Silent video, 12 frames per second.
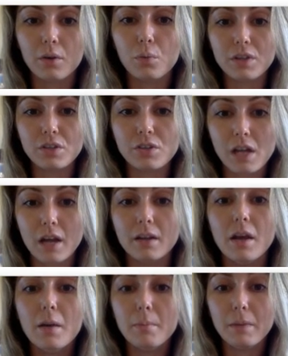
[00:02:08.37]
When you're done,
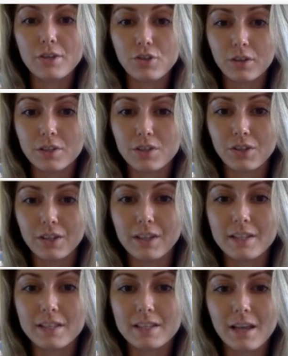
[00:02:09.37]
make sure to turn in
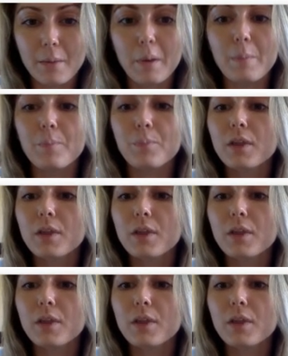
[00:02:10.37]
this assignment.